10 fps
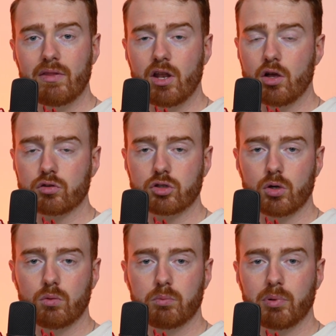and then
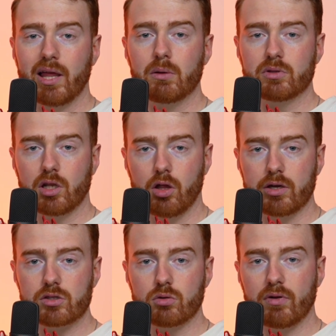also playing with the
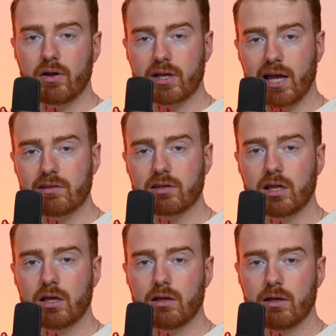likes of Eric
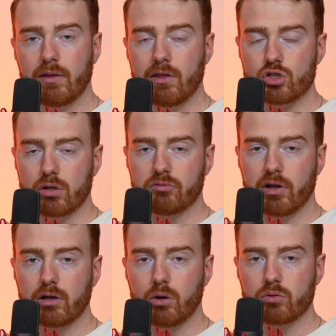Cantona and then
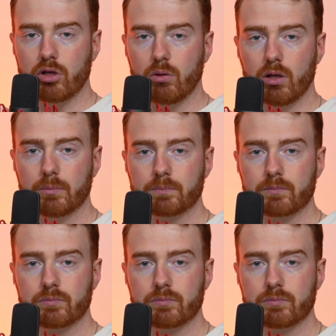Gianfranco Zola.